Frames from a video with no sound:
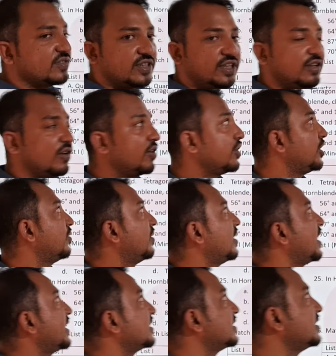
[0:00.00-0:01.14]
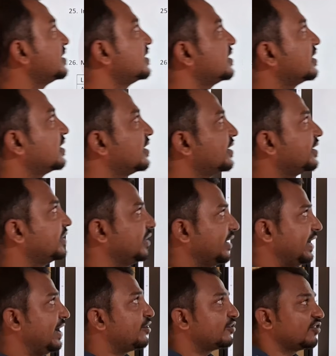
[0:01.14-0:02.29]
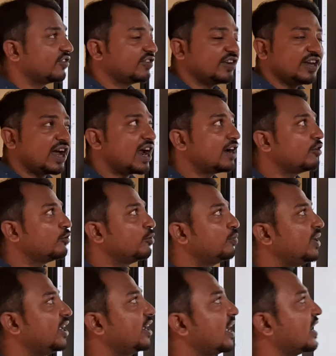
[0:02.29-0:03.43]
3 unequal axes intersecting at oblique